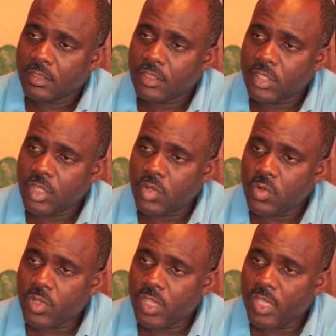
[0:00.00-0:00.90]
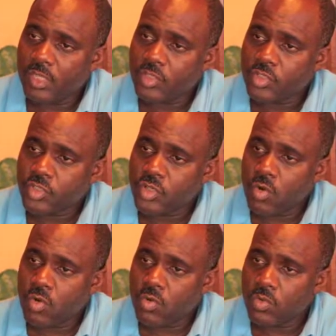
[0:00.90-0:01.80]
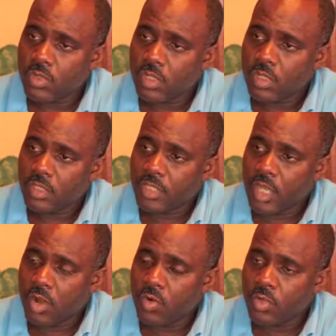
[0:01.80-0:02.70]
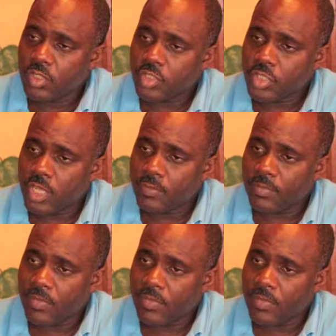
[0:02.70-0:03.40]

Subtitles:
you can show the ownership,